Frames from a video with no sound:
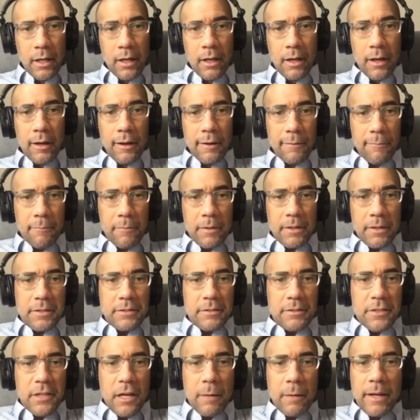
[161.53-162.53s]
Um,
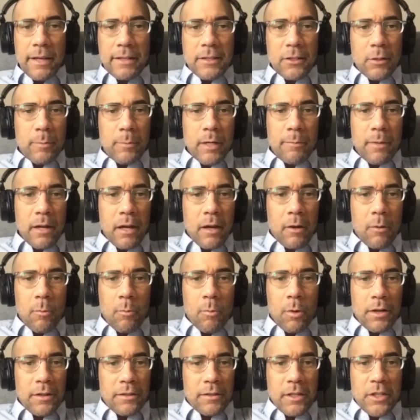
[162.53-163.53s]
tell me a little bit about
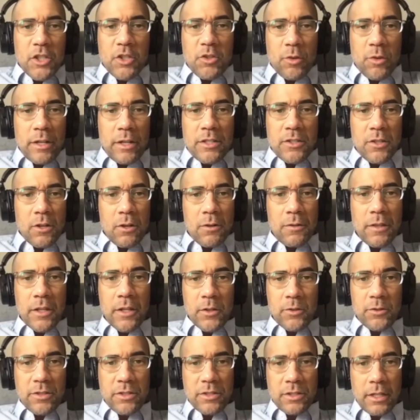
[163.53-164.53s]
what the trends are that
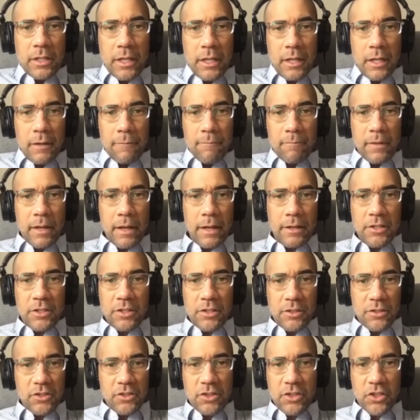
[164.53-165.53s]
you're seeing and
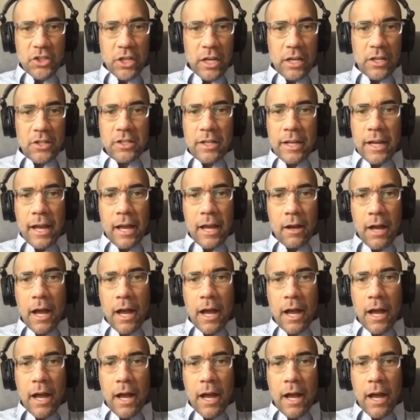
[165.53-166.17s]
just changing how,